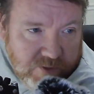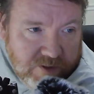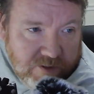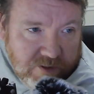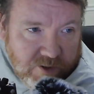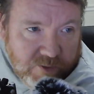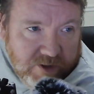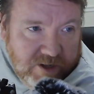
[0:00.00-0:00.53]

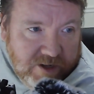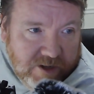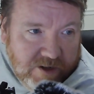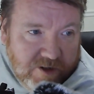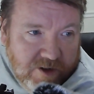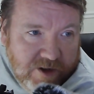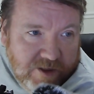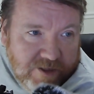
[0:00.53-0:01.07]
So we're getting a
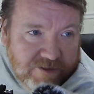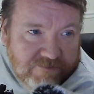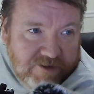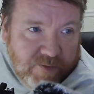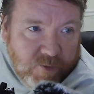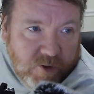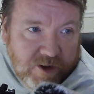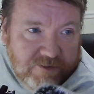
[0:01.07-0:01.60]
nice
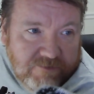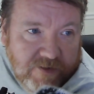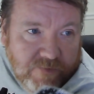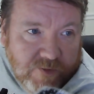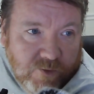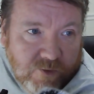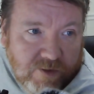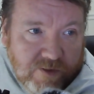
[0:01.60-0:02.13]
3.3
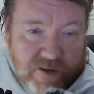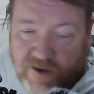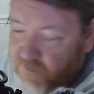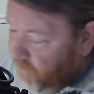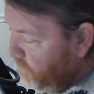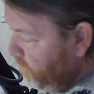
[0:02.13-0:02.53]
volts there.